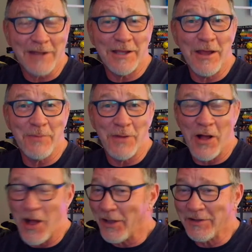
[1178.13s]
up
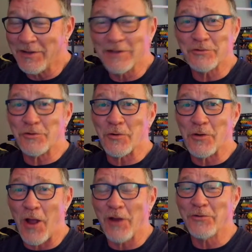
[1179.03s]
on an external
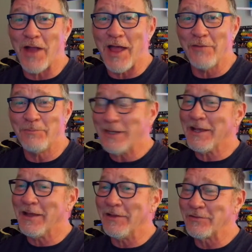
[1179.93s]
hard drive
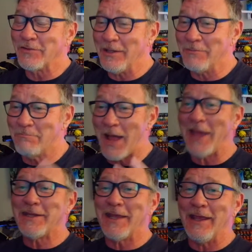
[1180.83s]
because, in my
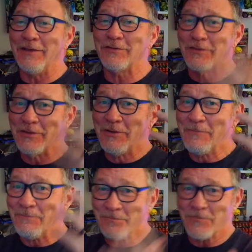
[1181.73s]
case,
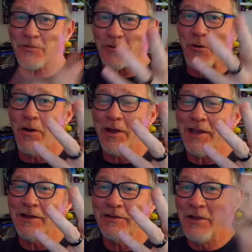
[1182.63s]

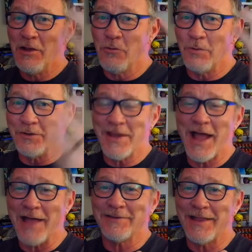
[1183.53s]
Sequoia will
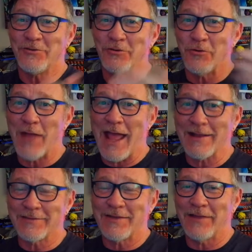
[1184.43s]
not let you
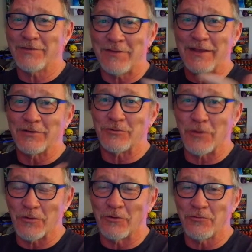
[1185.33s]
access the
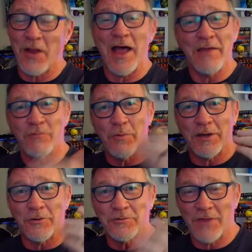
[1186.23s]
external drive where
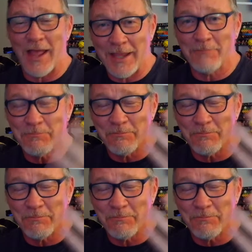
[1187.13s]
your time